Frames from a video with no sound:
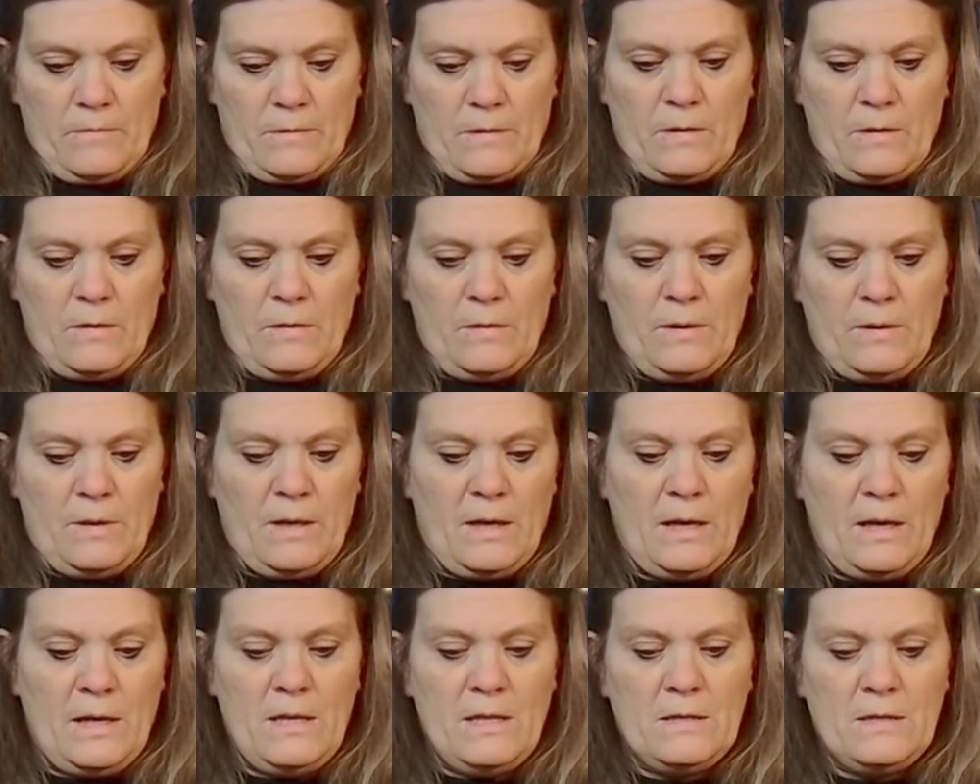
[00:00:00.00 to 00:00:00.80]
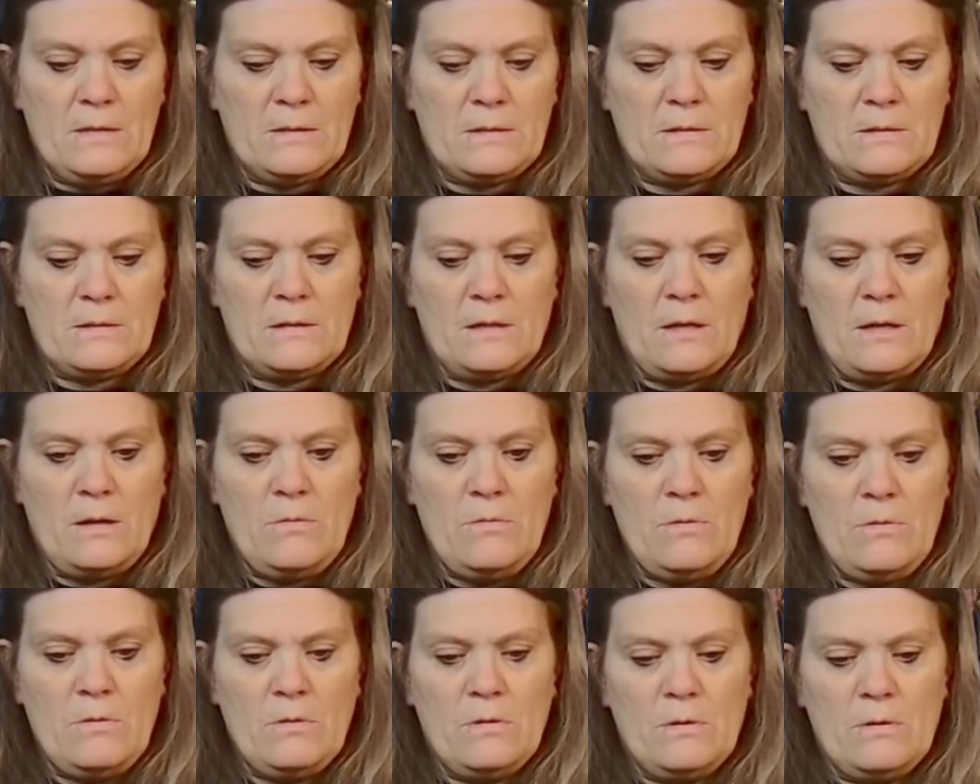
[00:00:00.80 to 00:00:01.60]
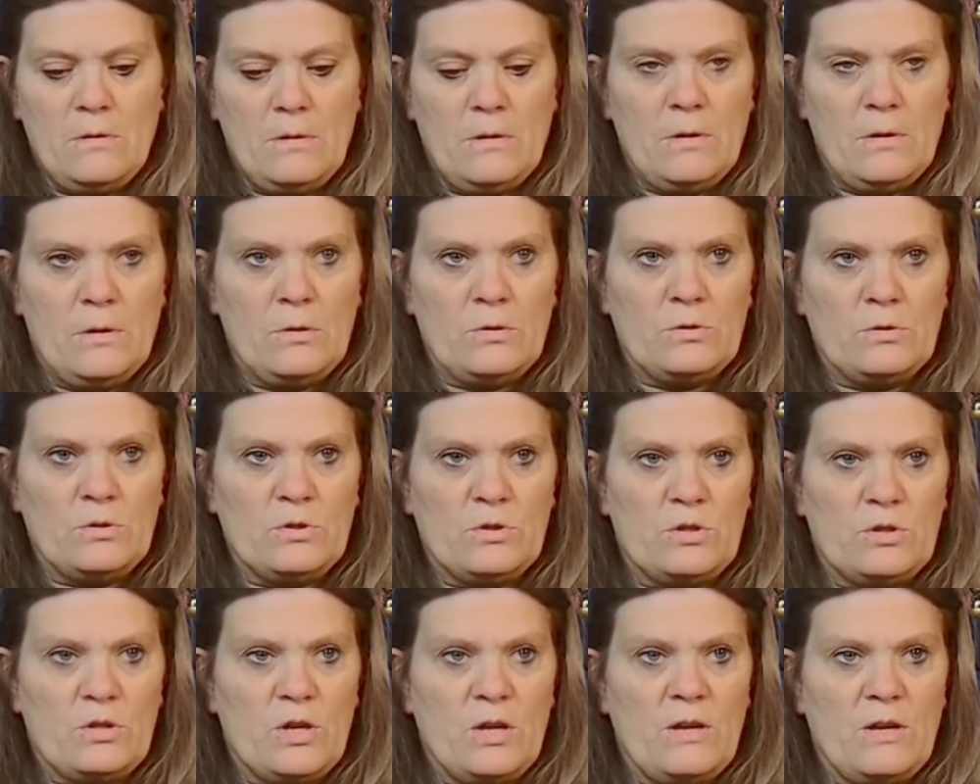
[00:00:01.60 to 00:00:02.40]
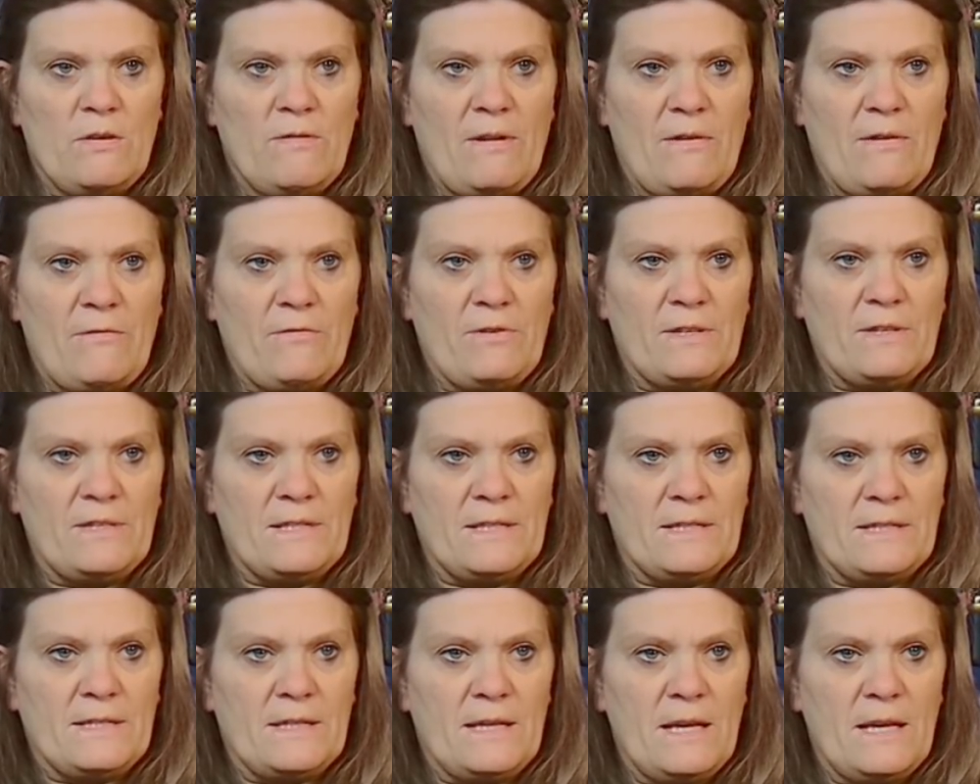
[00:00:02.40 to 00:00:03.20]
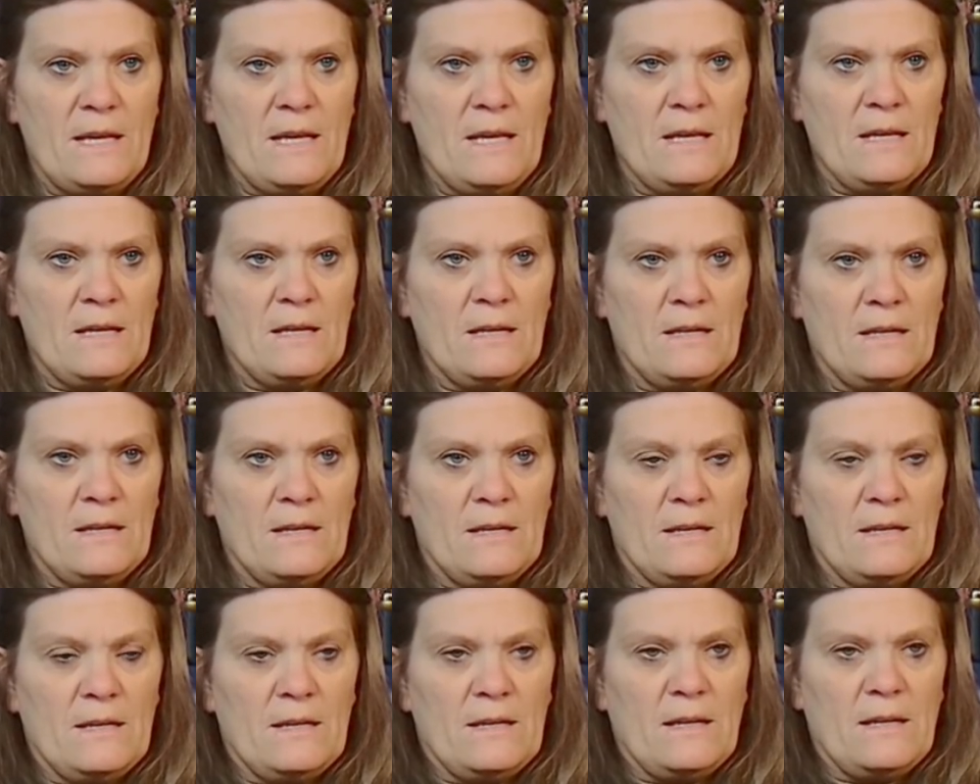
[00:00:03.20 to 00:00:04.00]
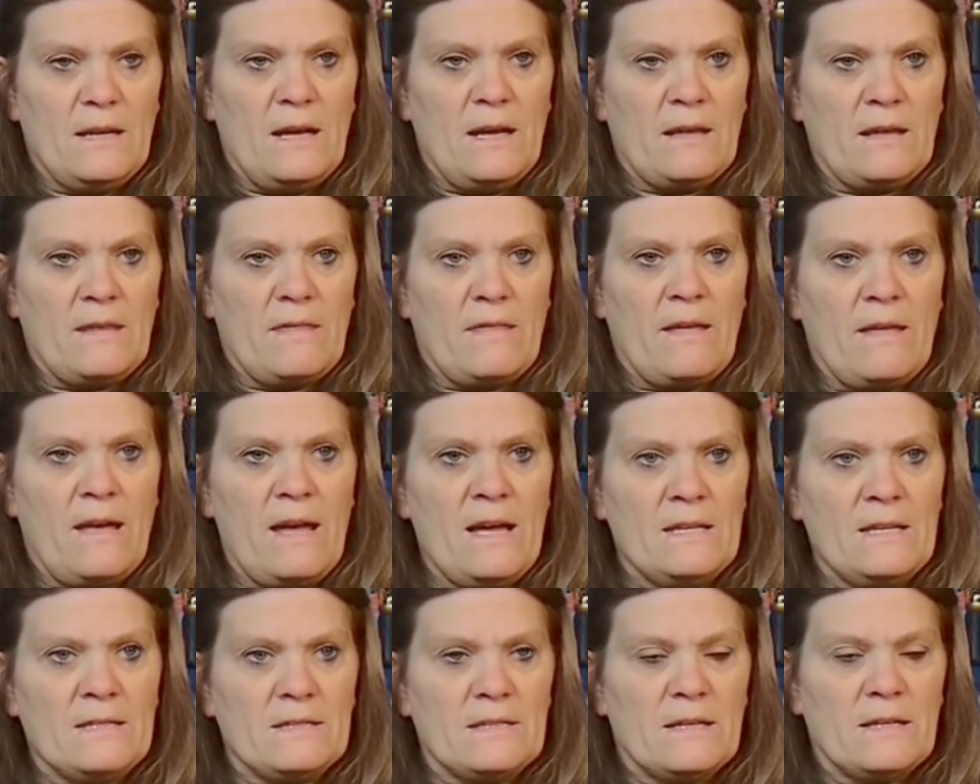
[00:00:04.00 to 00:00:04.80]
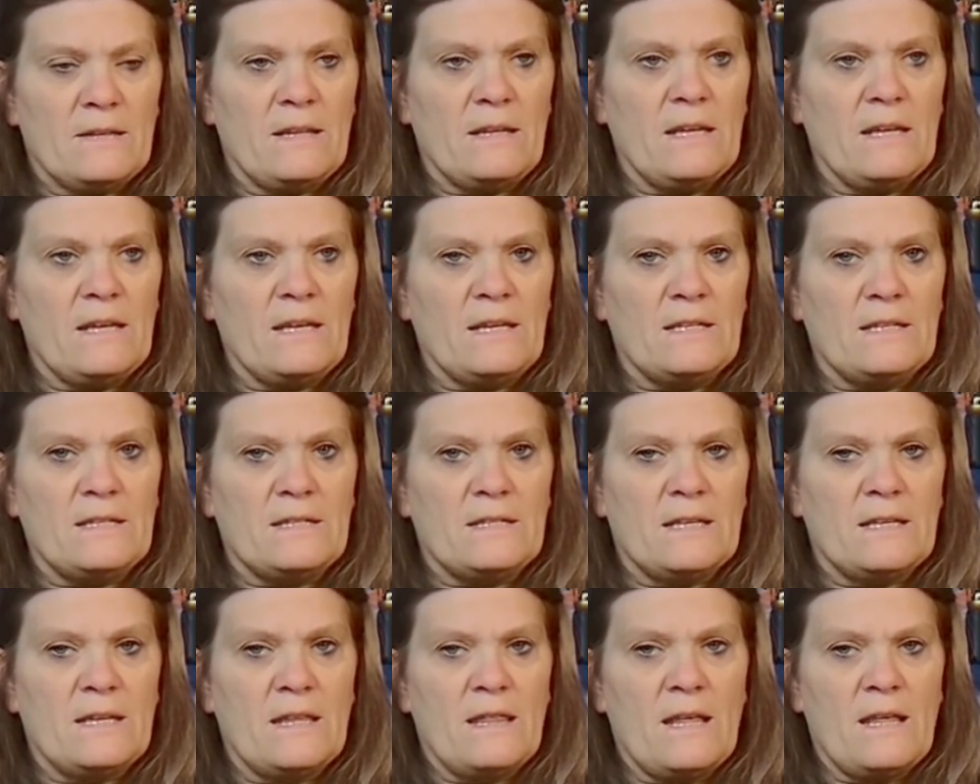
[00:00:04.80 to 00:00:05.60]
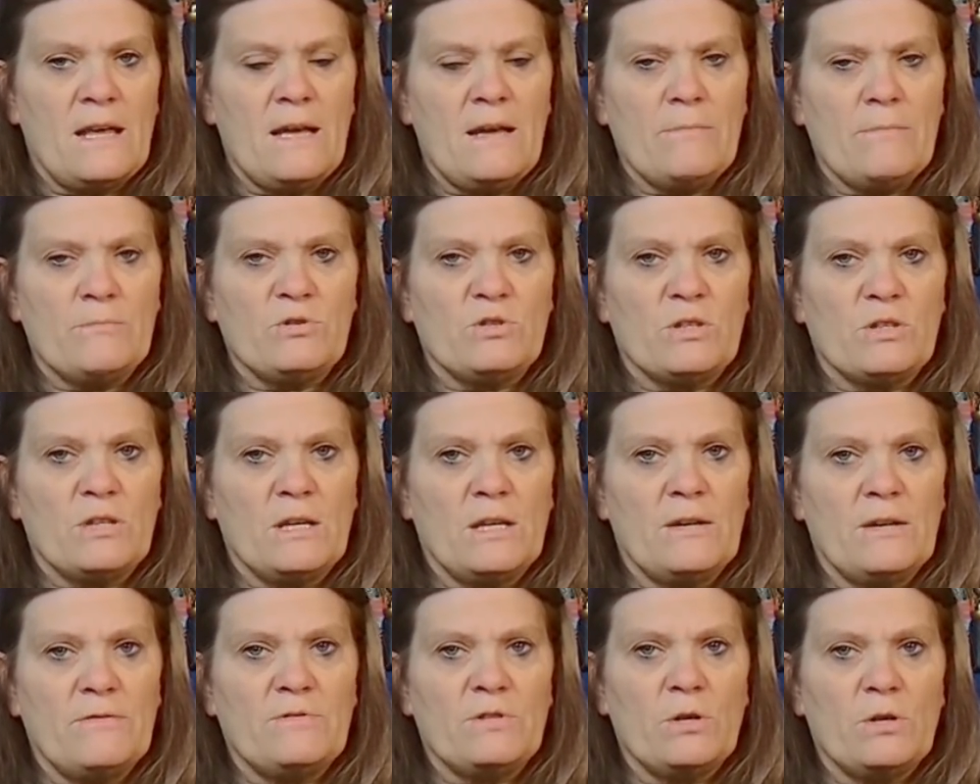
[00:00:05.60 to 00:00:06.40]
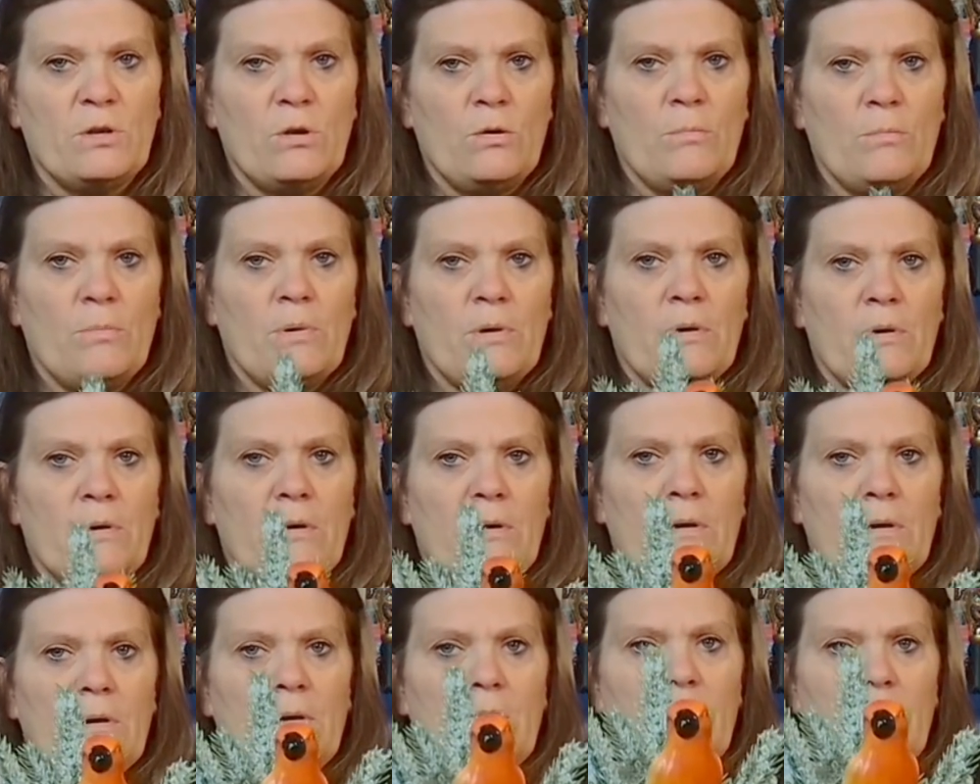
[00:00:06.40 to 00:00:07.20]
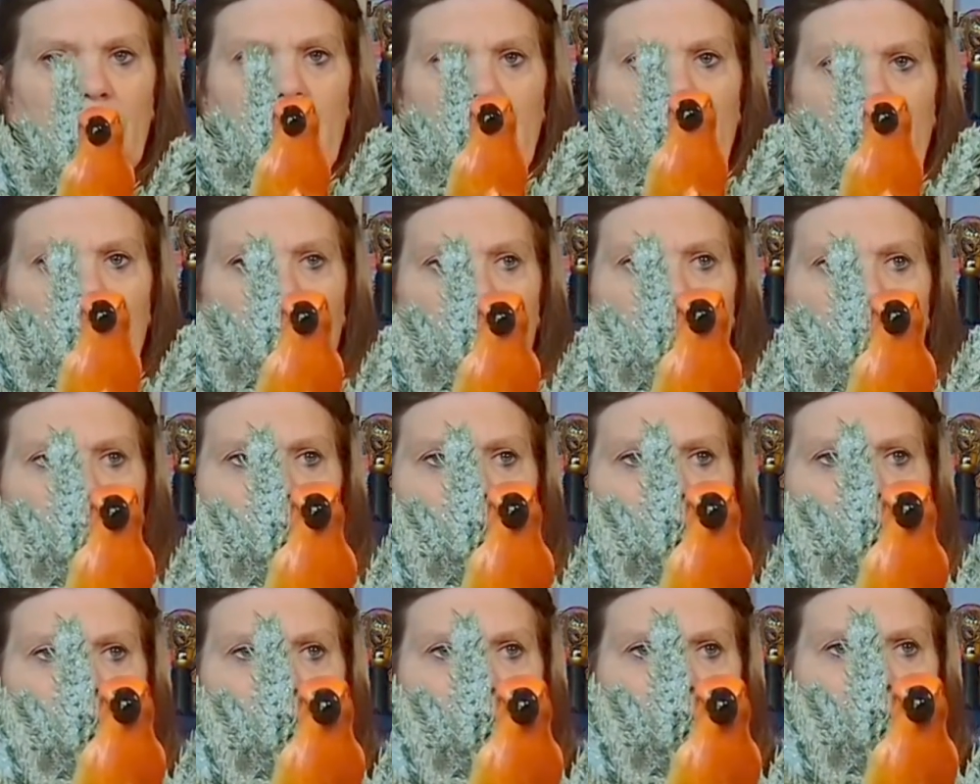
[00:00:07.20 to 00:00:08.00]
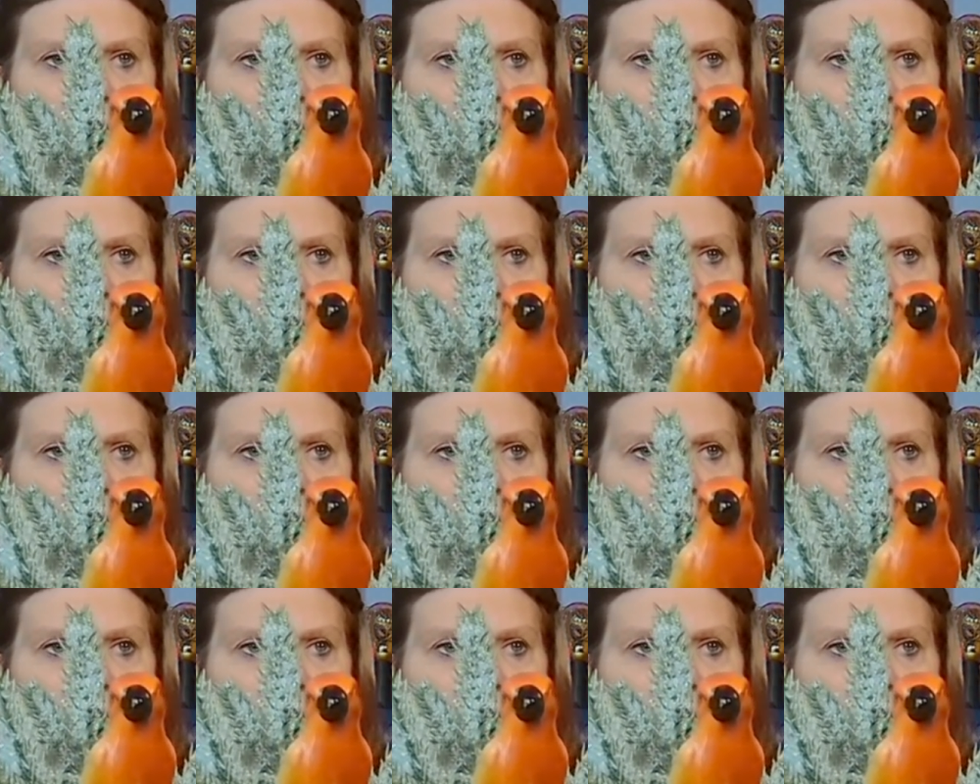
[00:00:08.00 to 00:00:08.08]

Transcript: Okay, so just turn it around for you to see, like that. I think you can see that. I'm just going to lift it up, bring it